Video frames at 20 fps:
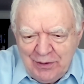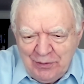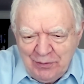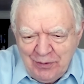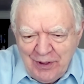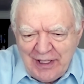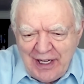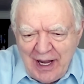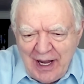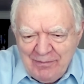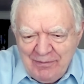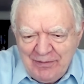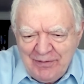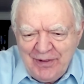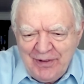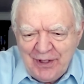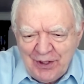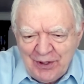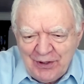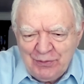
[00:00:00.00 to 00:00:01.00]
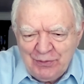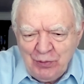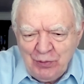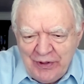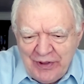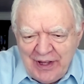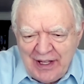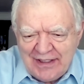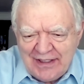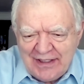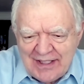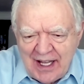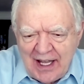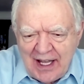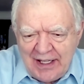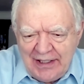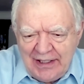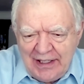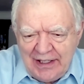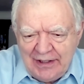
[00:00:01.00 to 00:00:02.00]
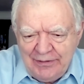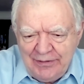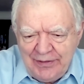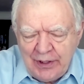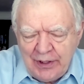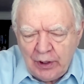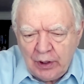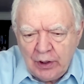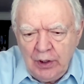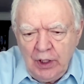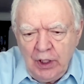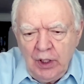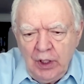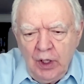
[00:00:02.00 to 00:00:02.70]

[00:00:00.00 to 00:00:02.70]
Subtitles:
when I'm filled with anxiety and fear?